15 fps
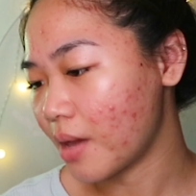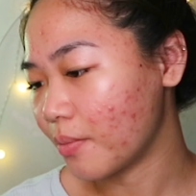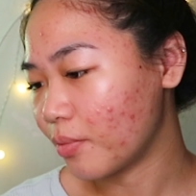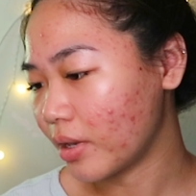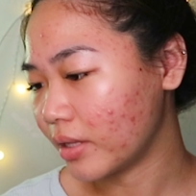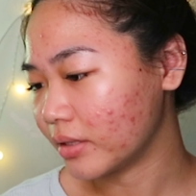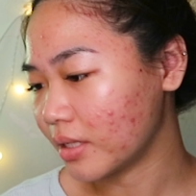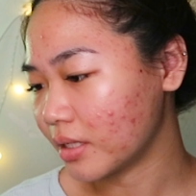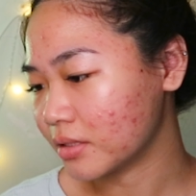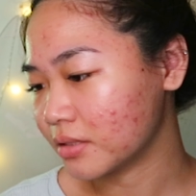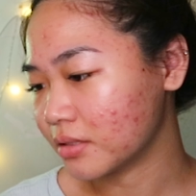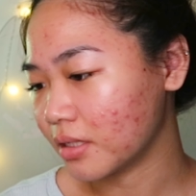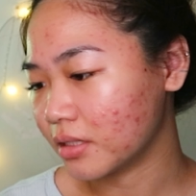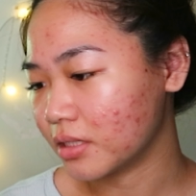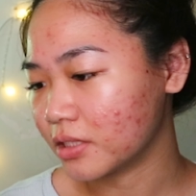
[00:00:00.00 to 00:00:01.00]
A brand that
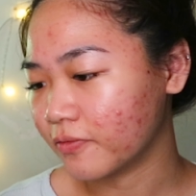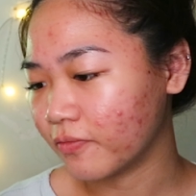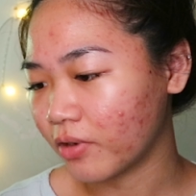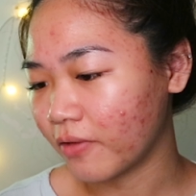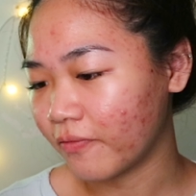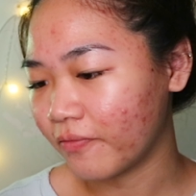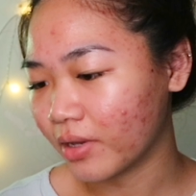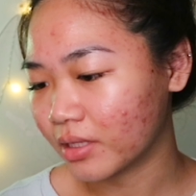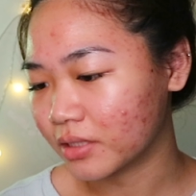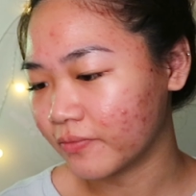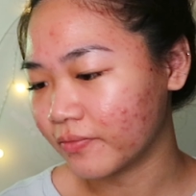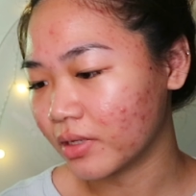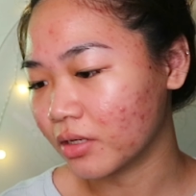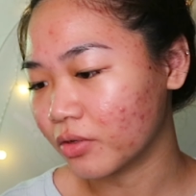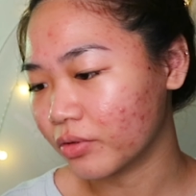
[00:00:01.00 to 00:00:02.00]
studies for
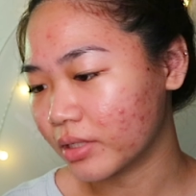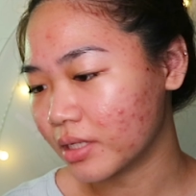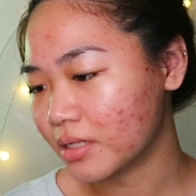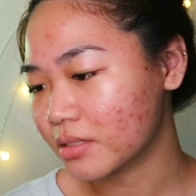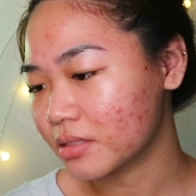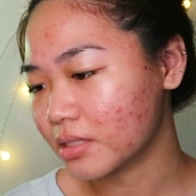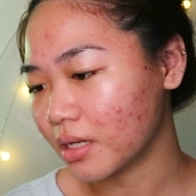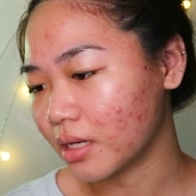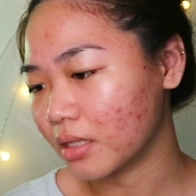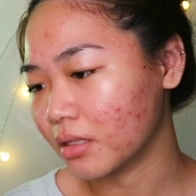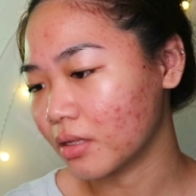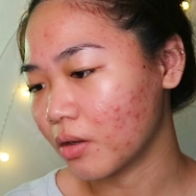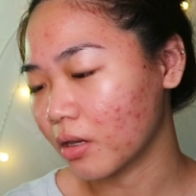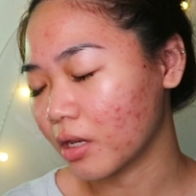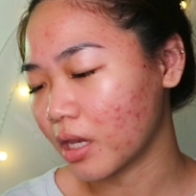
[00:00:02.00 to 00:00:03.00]
effective ingredients and
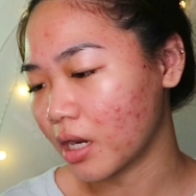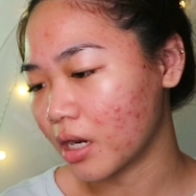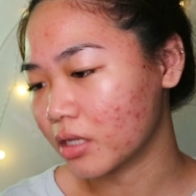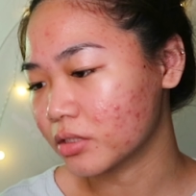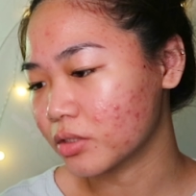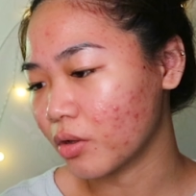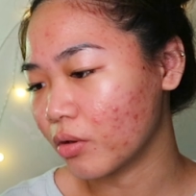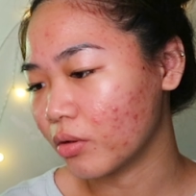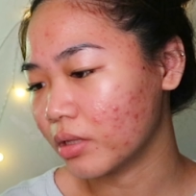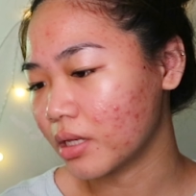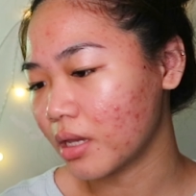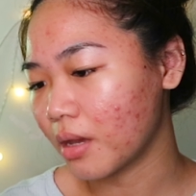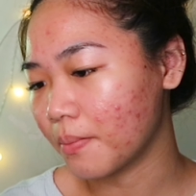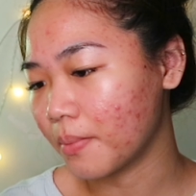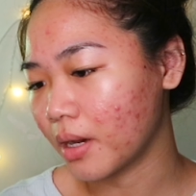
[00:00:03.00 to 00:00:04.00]
cares
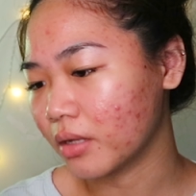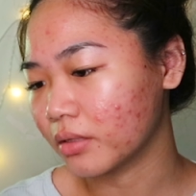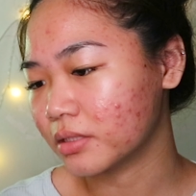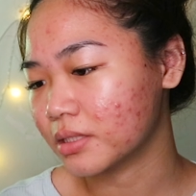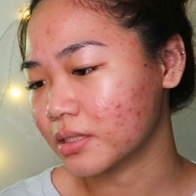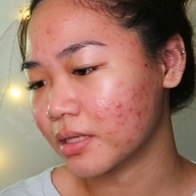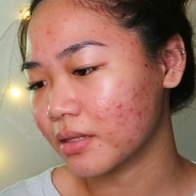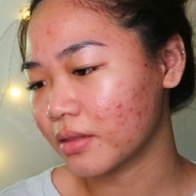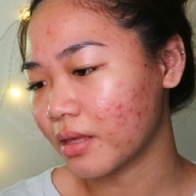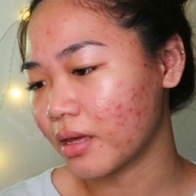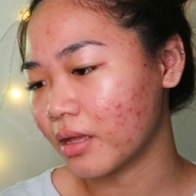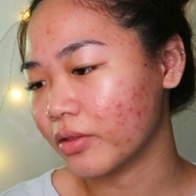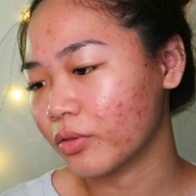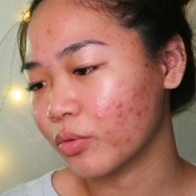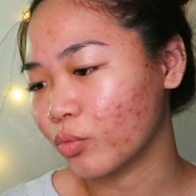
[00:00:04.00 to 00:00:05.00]
only about skin
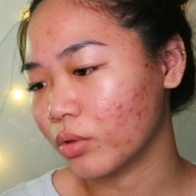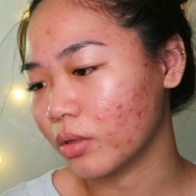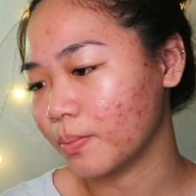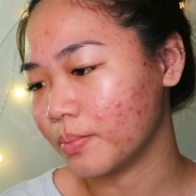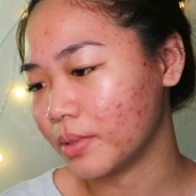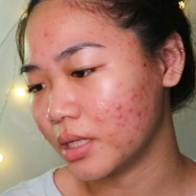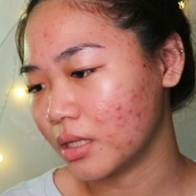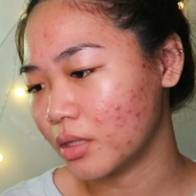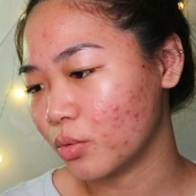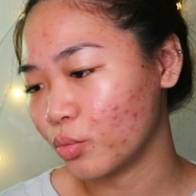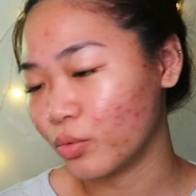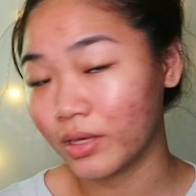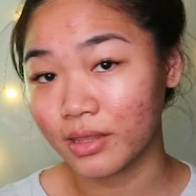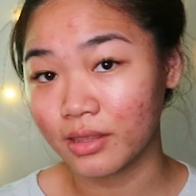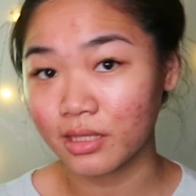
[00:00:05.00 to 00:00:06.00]
health will be
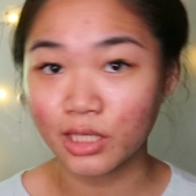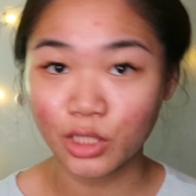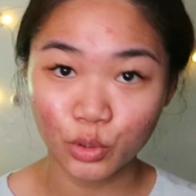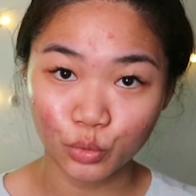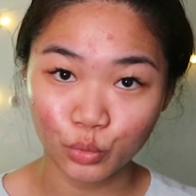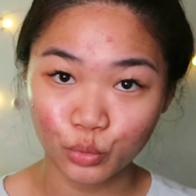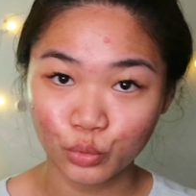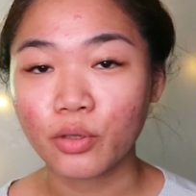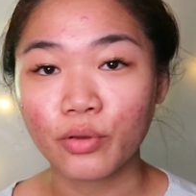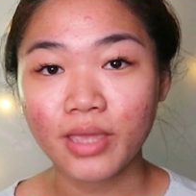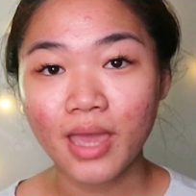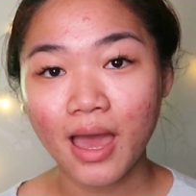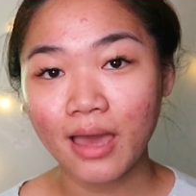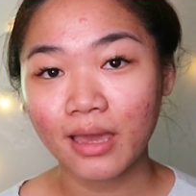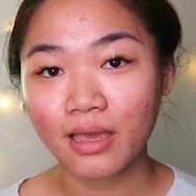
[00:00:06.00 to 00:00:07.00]
with you. So
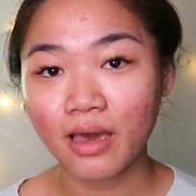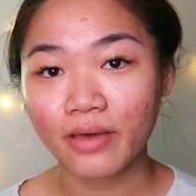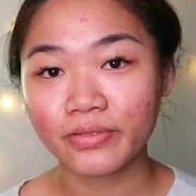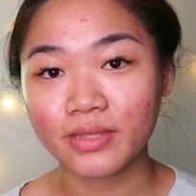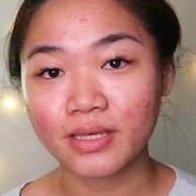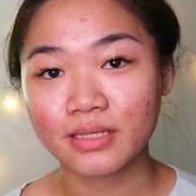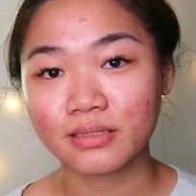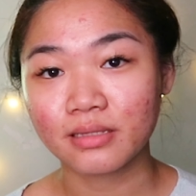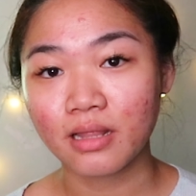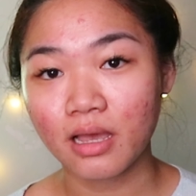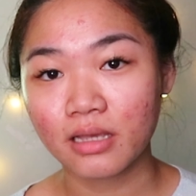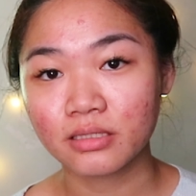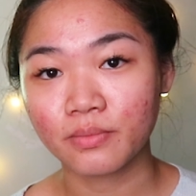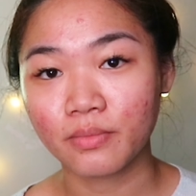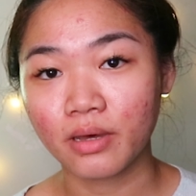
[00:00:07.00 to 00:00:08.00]
yeah, I got this
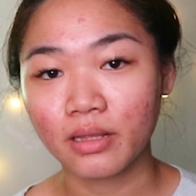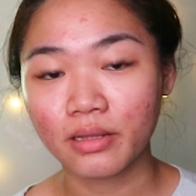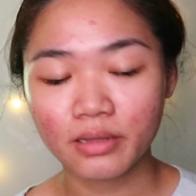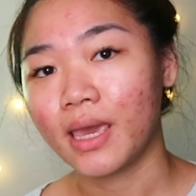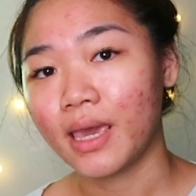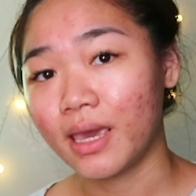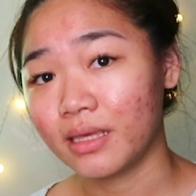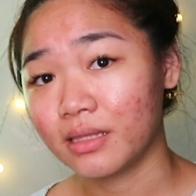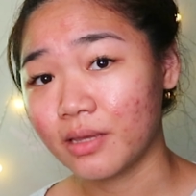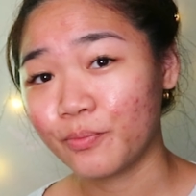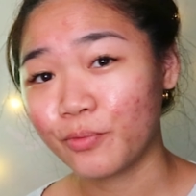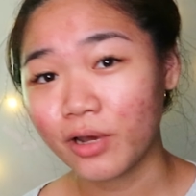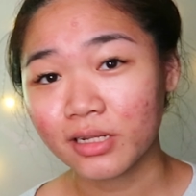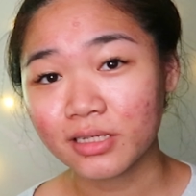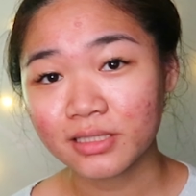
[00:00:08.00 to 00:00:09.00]
last month, and the
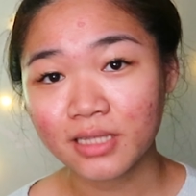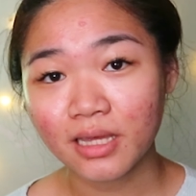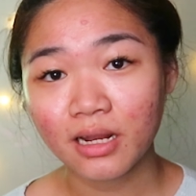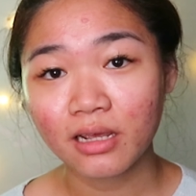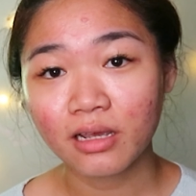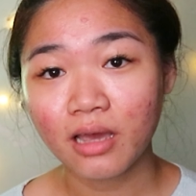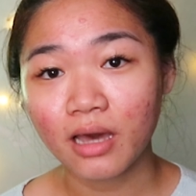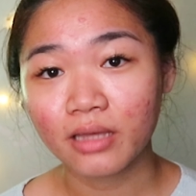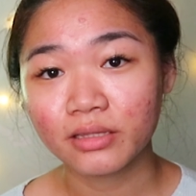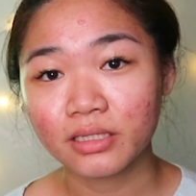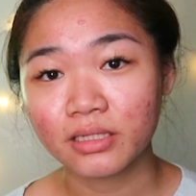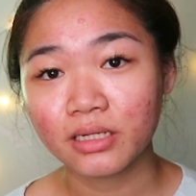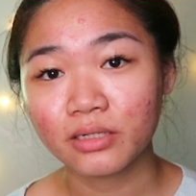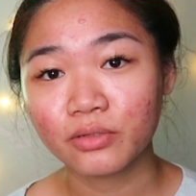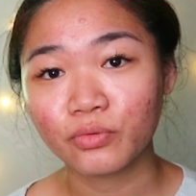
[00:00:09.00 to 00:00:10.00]
products that I got
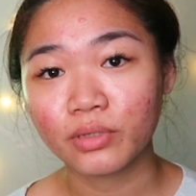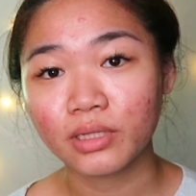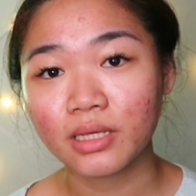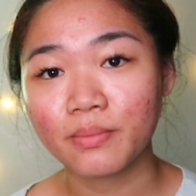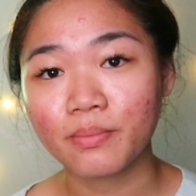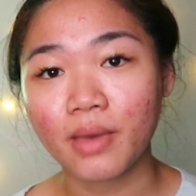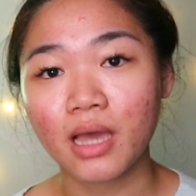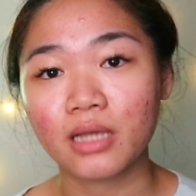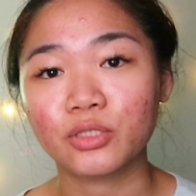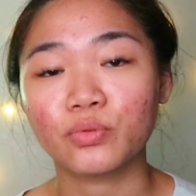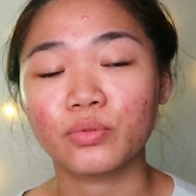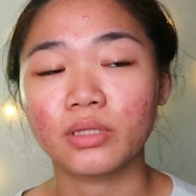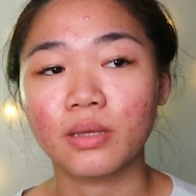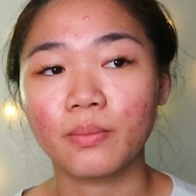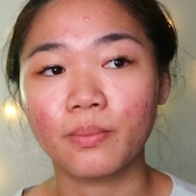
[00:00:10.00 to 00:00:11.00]
didn't really match
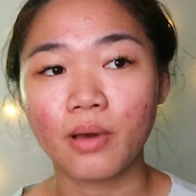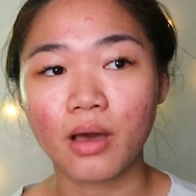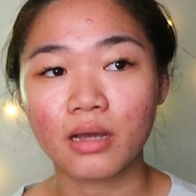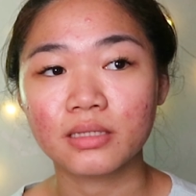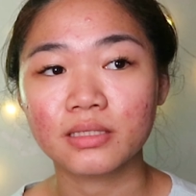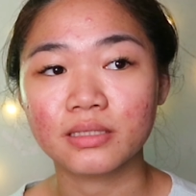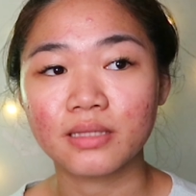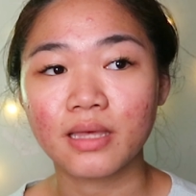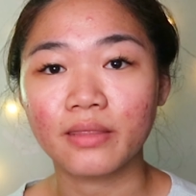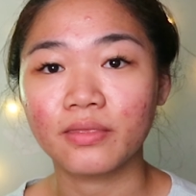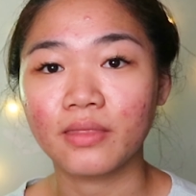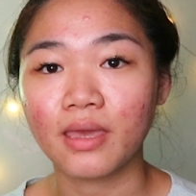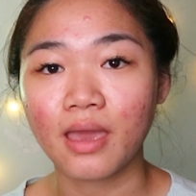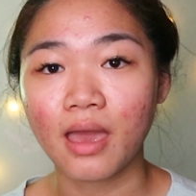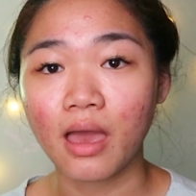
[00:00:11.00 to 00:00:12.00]
with the box that
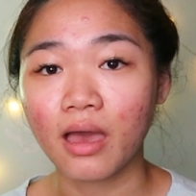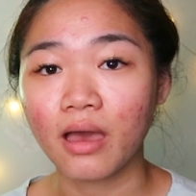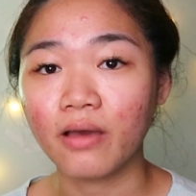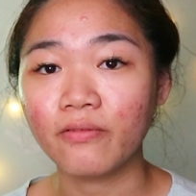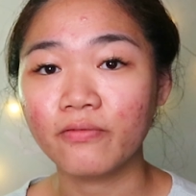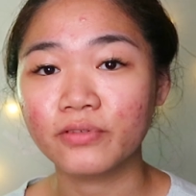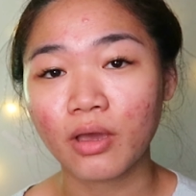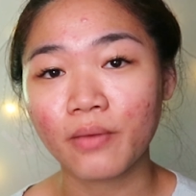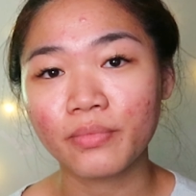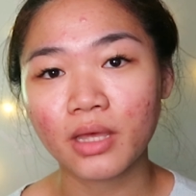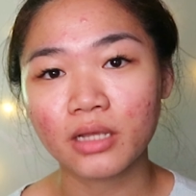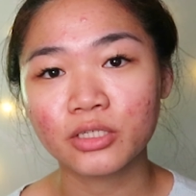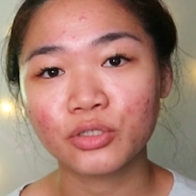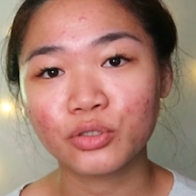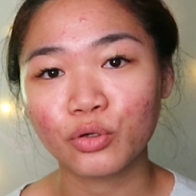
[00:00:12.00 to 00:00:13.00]
they have, so I'm
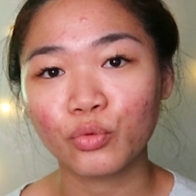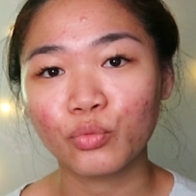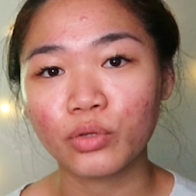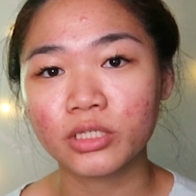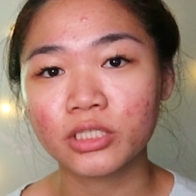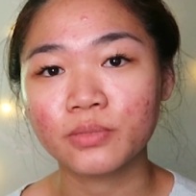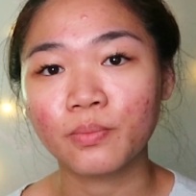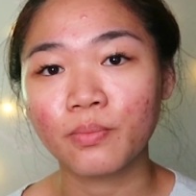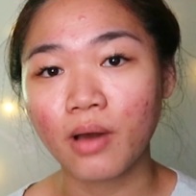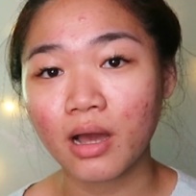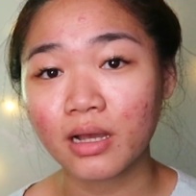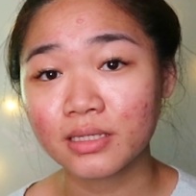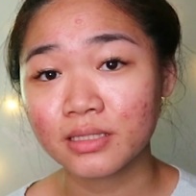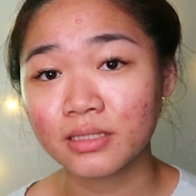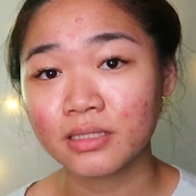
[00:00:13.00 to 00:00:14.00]
not sure which
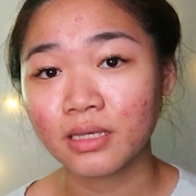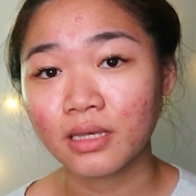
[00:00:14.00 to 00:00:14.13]
box